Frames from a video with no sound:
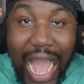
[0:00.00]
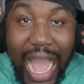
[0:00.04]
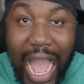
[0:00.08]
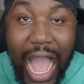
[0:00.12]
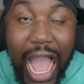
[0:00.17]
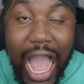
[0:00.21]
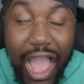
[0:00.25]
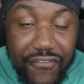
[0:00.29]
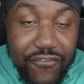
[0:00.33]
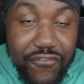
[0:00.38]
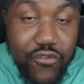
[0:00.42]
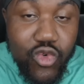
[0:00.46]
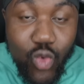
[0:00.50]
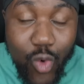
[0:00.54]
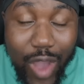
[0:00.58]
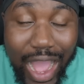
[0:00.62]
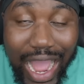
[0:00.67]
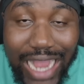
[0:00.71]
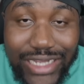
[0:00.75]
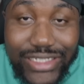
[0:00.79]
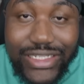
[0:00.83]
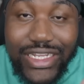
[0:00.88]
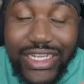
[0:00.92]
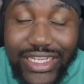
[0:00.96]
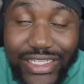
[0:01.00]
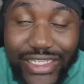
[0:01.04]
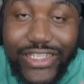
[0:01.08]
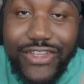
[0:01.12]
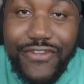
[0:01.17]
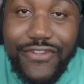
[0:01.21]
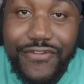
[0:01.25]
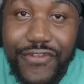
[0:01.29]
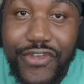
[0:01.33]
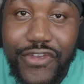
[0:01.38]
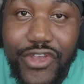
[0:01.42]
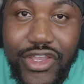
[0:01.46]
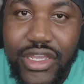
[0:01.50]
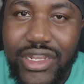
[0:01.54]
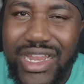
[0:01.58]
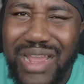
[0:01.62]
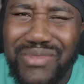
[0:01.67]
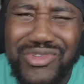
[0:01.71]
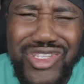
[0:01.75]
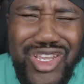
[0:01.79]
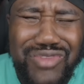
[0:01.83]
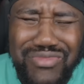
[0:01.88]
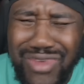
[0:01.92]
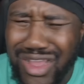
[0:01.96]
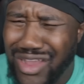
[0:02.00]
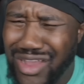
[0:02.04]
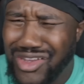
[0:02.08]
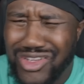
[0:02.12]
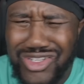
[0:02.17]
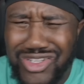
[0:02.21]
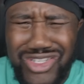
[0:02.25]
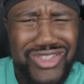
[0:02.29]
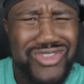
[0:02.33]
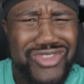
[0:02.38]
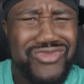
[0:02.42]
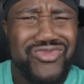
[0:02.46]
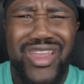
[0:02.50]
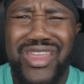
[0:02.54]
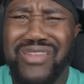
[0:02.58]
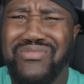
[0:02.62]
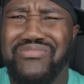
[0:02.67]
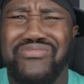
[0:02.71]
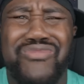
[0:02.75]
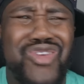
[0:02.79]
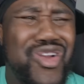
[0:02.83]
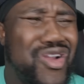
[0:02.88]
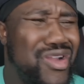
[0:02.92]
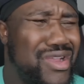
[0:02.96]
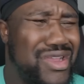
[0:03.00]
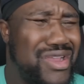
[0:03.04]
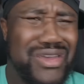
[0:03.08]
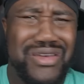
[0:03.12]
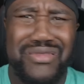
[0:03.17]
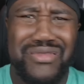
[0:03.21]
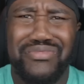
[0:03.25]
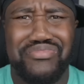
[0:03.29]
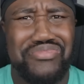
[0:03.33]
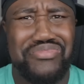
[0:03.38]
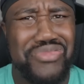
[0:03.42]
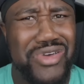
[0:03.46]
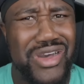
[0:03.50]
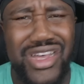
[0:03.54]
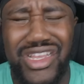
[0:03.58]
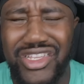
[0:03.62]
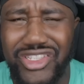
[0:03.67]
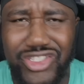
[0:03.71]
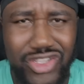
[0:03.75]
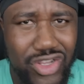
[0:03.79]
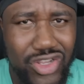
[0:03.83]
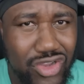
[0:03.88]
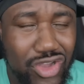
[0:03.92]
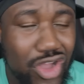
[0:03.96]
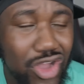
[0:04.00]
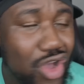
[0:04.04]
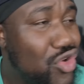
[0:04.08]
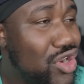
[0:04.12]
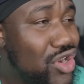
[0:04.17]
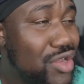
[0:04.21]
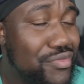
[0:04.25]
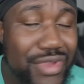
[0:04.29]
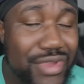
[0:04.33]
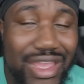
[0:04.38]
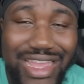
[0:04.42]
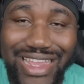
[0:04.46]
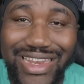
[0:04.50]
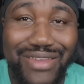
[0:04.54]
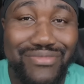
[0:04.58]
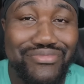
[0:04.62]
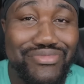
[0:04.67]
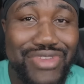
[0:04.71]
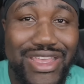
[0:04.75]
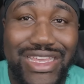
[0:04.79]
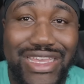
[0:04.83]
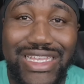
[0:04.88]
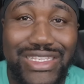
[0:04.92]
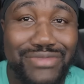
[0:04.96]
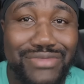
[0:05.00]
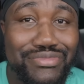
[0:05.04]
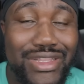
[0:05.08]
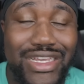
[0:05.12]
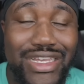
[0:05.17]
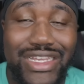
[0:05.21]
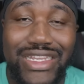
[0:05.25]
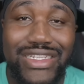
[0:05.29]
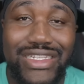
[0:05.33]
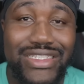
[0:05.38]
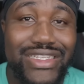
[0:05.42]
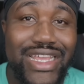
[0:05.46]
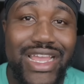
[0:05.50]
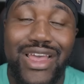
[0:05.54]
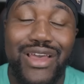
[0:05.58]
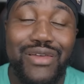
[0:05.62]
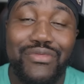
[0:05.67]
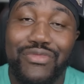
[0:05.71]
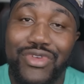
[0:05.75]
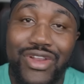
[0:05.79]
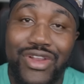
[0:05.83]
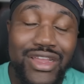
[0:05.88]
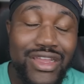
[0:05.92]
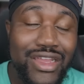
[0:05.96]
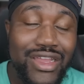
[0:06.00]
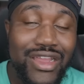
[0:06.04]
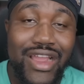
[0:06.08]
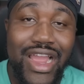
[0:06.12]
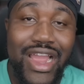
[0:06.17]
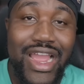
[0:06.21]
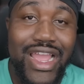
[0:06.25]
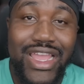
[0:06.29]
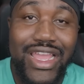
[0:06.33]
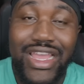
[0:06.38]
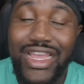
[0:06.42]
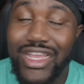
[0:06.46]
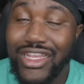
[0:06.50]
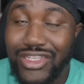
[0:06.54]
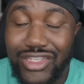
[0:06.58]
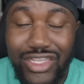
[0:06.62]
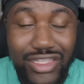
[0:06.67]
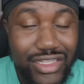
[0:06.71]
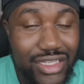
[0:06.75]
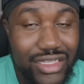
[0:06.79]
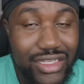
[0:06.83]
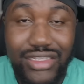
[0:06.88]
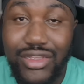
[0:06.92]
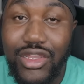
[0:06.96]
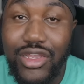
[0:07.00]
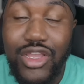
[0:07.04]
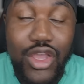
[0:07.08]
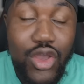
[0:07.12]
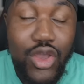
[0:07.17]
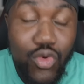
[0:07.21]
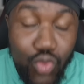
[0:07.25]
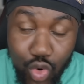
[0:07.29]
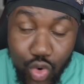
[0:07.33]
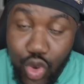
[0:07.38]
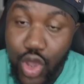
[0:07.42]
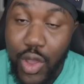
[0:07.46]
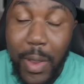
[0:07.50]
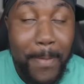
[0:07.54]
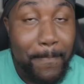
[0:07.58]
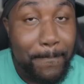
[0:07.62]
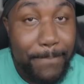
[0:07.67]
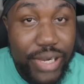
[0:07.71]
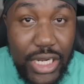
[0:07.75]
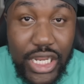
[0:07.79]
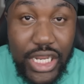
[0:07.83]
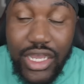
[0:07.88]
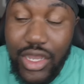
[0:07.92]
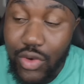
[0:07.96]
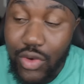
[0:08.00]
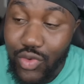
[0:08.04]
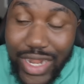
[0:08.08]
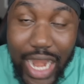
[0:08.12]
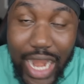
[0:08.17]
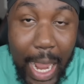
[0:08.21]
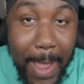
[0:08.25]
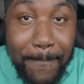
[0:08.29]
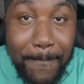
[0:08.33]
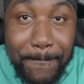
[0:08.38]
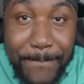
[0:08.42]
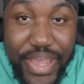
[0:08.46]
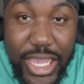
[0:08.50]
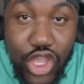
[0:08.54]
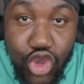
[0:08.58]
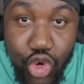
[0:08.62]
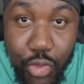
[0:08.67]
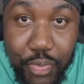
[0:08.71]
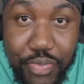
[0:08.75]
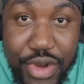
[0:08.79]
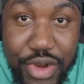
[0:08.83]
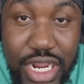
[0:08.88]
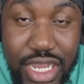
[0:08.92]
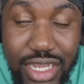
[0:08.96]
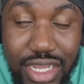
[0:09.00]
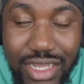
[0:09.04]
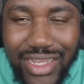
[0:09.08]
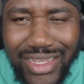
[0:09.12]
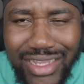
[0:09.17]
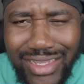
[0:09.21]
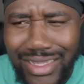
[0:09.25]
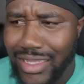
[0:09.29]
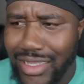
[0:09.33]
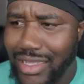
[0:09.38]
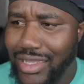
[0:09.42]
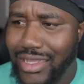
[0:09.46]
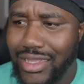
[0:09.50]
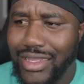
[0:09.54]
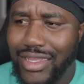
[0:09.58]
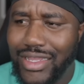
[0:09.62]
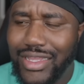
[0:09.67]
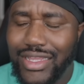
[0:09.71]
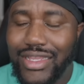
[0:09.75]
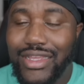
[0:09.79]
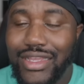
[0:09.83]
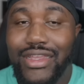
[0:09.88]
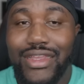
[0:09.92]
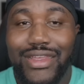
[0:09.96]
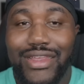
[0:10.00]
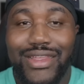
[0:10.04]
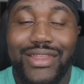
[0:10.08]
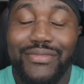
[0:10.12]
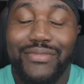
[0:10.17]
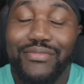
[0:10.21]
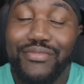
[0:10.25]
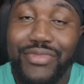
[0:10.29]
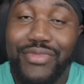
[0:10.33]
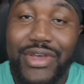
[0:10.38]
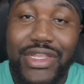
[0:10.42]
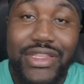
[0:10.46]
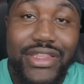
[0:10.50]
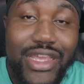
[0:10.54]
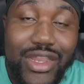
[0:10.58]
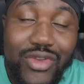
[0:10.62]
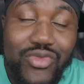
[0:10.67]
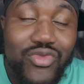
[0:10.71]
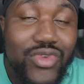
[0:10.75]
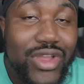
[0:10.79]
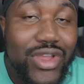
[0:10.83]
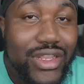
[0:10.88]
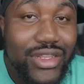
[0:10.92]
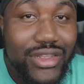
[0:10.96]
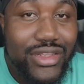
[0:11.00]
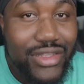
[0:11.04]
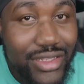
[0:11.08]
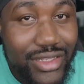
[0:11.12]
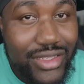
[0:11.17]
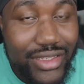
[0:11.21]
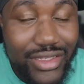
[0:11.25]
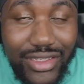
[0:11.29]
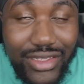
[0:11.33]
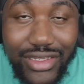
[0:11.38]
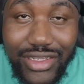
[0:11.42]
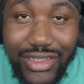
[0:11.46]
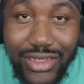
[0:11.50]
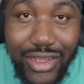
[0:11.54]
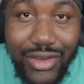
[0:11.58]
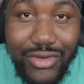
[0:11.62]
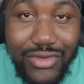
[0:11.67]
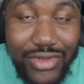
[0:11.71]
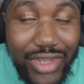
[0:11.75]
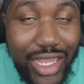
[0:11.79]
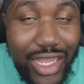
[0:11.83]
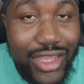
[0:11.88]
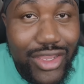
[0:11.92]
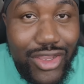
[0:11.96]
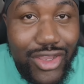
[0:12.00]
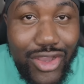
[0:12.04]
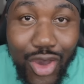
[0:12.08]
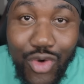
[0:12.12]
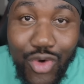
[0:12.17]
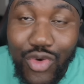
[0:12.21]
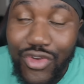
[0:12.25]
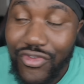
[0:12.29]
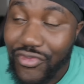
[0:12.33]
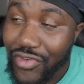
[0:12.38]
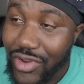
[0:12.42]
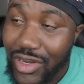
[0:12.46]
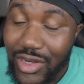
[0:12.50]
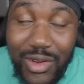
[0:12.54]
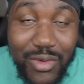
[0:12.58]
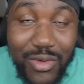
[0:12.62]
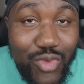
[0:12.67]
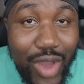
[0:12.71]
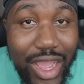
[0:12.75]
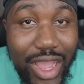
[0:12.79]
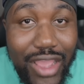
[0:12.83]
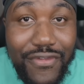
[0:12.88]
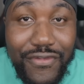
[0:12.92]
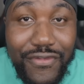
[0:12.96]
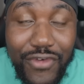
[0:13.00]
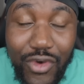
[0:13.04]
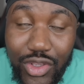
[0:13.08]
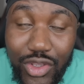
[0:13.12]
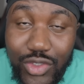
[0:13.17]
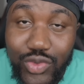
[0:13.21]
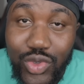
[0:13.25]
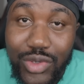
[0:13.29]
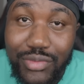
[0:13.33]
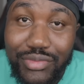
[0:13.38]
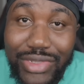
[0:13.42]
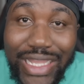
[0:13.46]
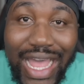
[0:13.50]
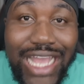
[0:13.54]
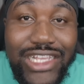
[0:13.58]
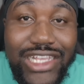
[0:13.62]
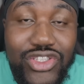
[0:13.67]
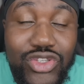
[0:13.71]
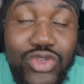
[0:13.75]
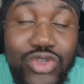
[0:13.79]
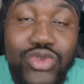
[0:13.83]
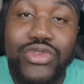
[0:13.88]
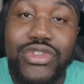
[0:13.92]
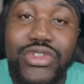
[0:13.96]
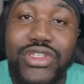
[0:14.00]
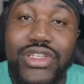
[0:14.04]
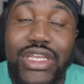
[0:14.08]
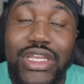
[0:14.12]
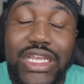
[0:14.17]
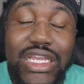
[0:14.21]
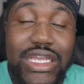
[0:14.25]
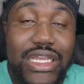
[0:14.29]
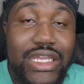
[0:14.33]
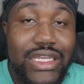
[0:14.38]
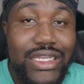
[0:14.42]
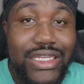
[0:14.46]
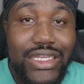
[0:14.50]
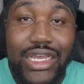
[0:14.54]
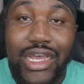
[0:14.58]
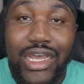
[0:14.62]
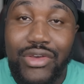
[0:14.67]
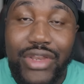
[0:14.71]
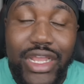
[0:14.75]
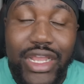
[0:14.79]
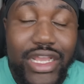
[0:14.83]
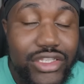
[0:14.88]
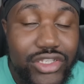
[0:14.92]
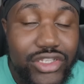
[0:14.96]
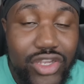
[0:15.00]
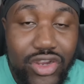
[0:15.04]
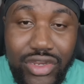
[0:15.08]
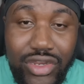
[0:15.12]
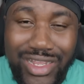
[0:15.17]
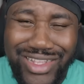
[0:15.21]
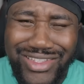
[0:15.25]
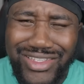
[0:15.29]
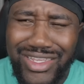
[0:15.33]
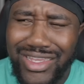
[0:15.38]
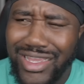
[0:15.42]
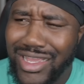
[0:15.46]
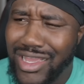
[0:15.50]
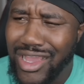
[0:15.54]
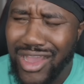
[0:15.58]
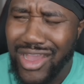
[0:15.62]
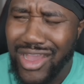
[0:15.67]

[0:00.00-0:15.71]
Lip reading: I've watched a civilian, I'm talking about a straight mark, a buster, go to being the biggest blood in town, bro. All right. To the blood when I beat you, blood. But then when, they go in front of them white folks with black suits, oh, they turn into,